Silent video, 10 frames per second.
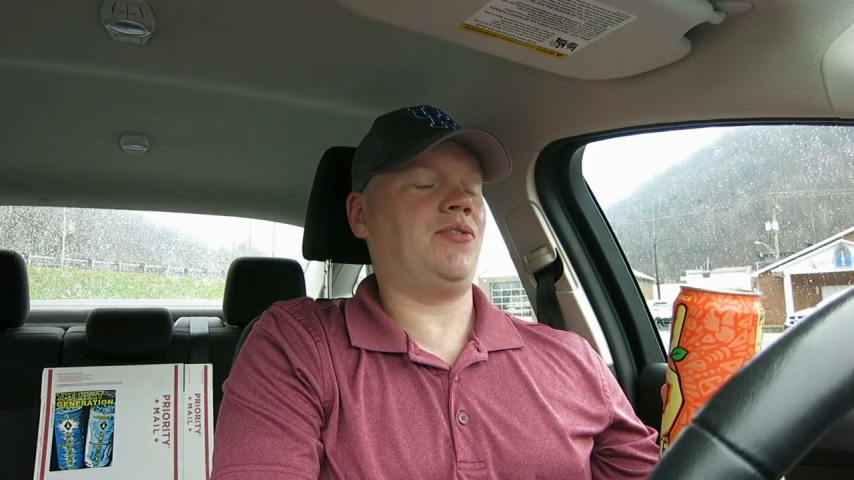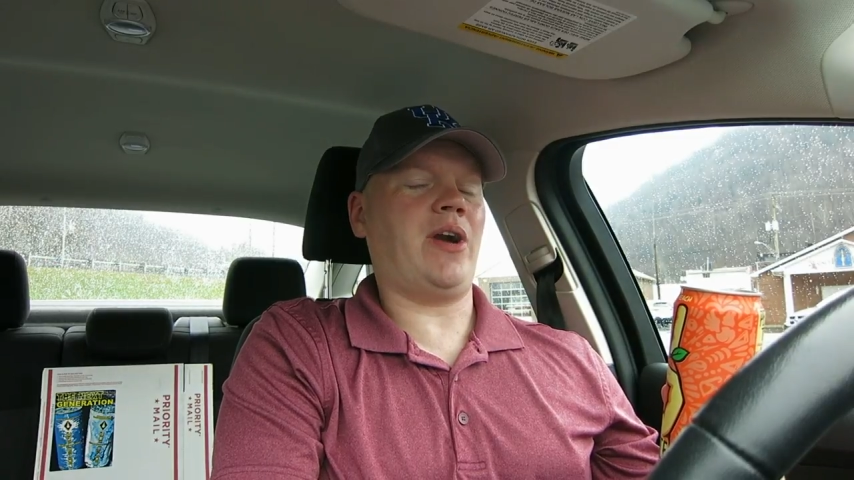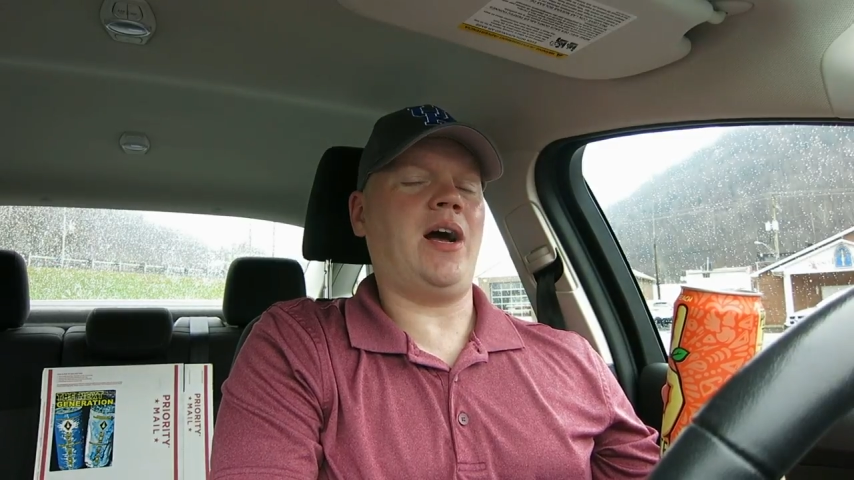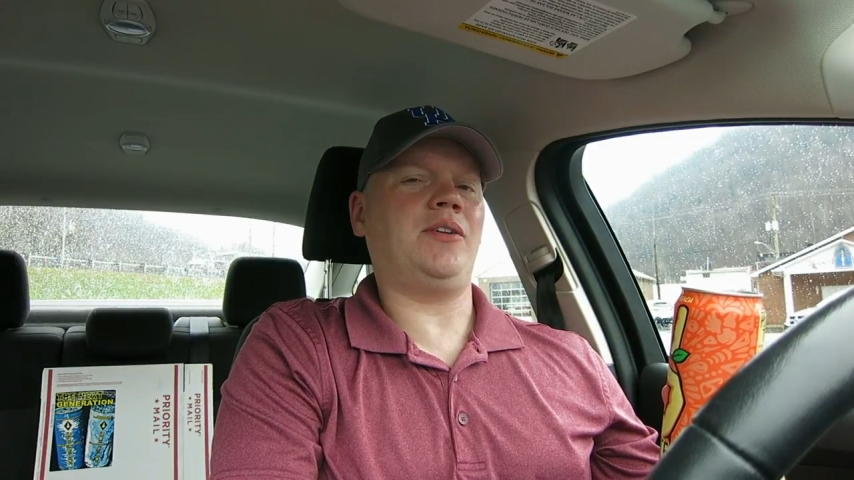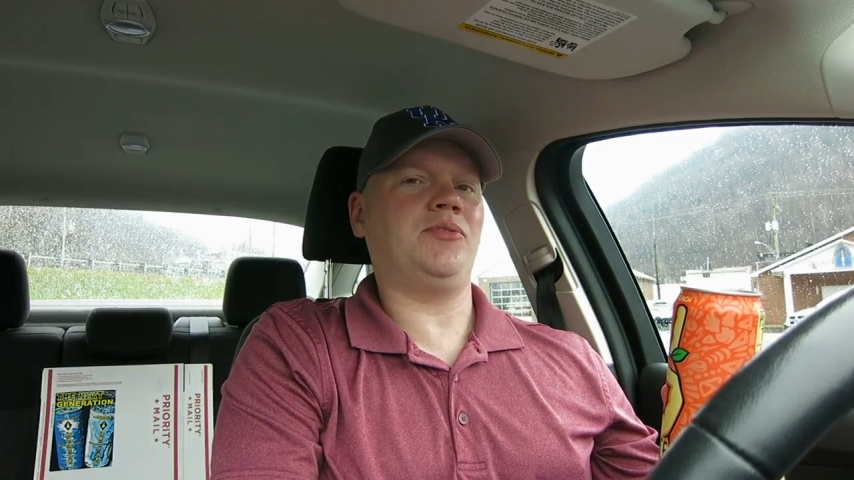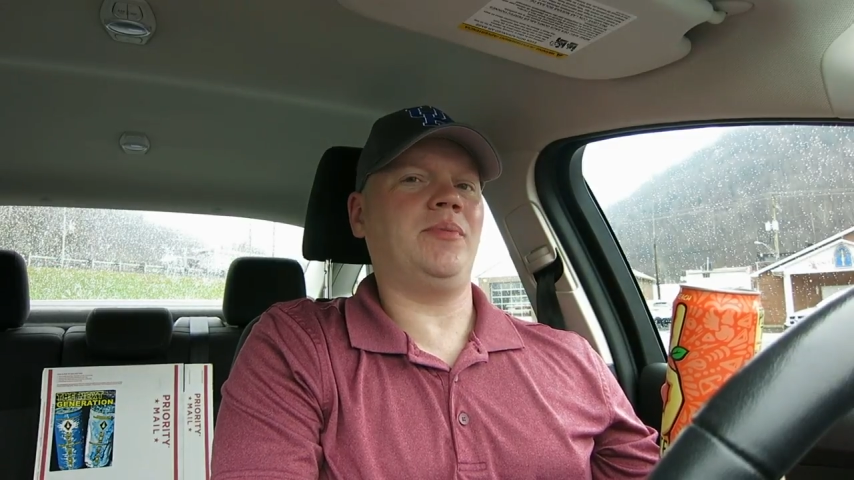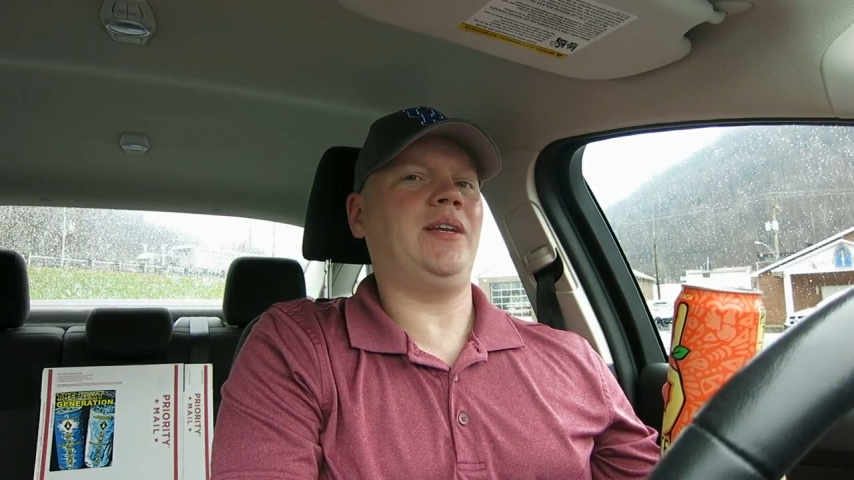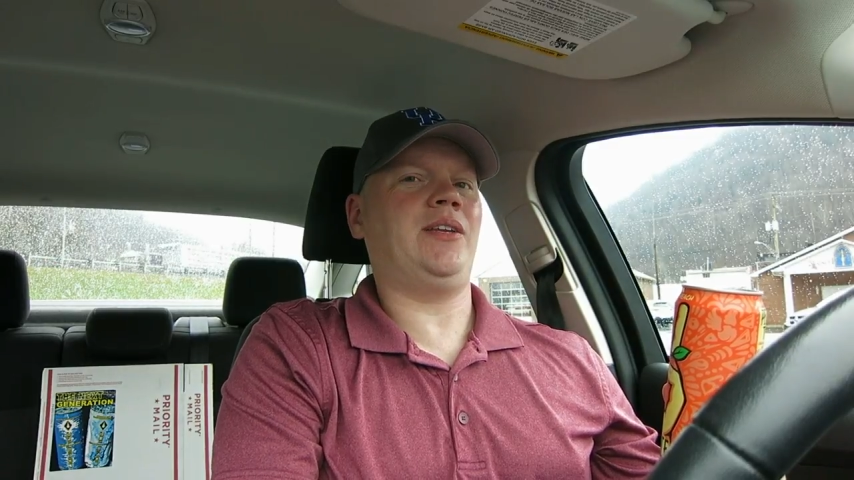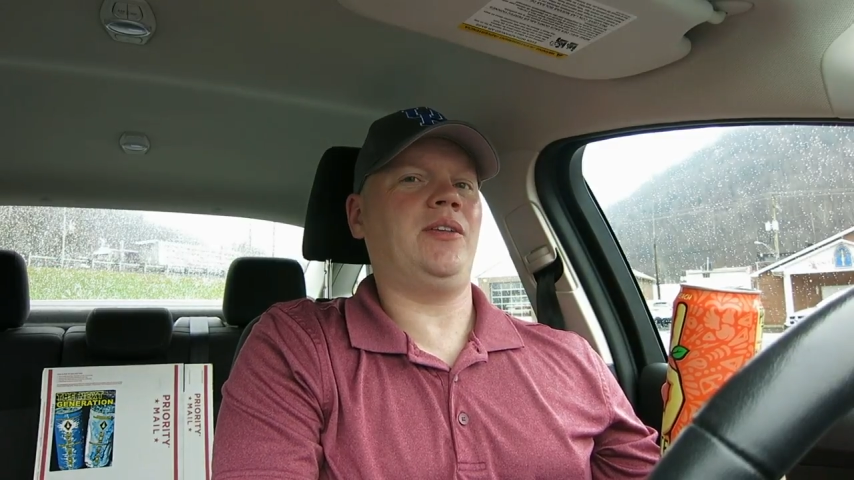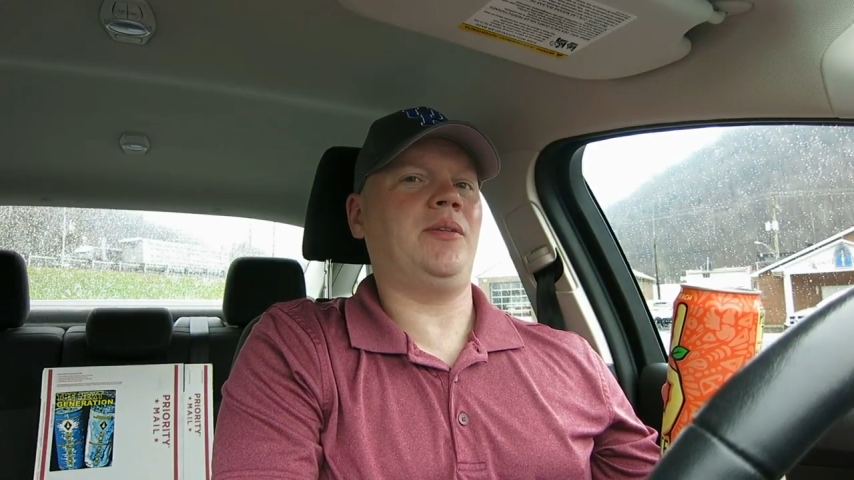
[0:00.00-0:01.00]
draws
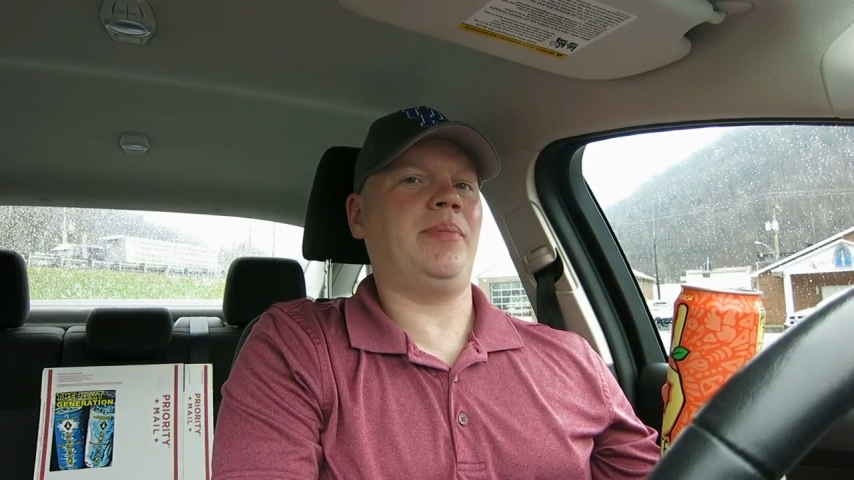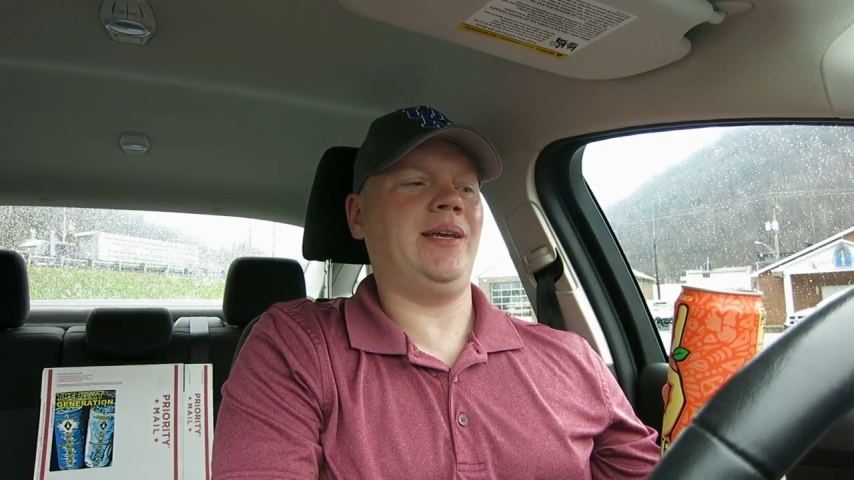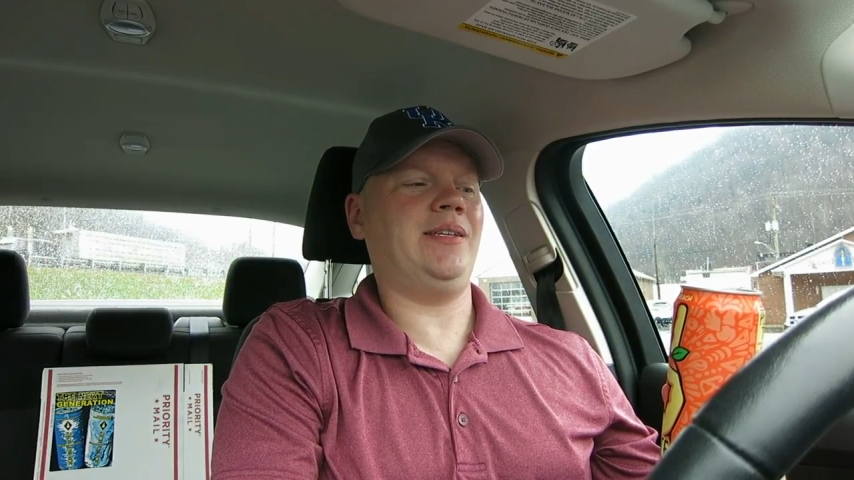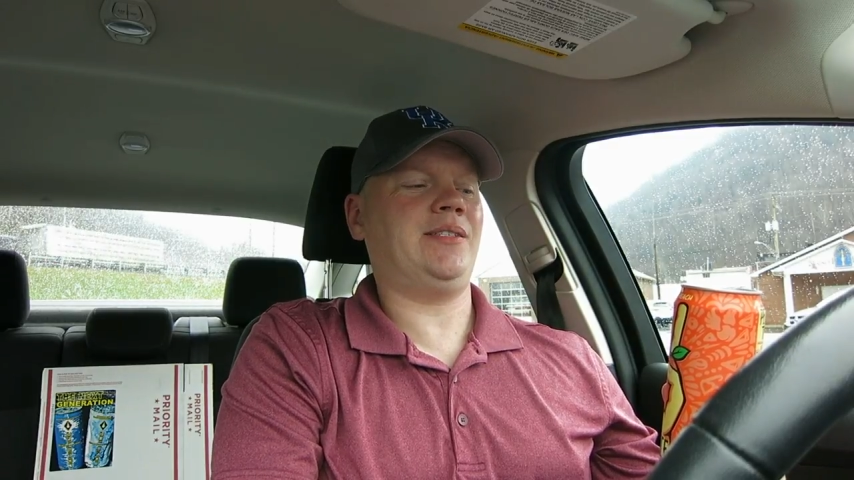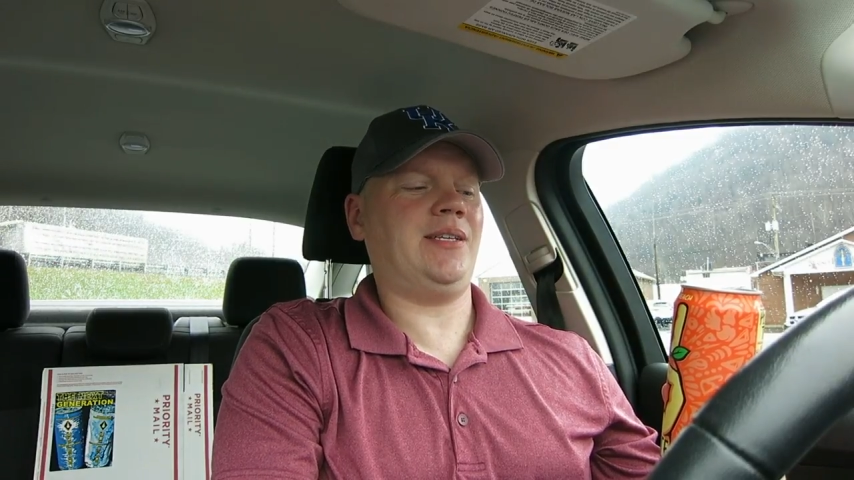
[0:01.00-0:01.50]
me to the Peace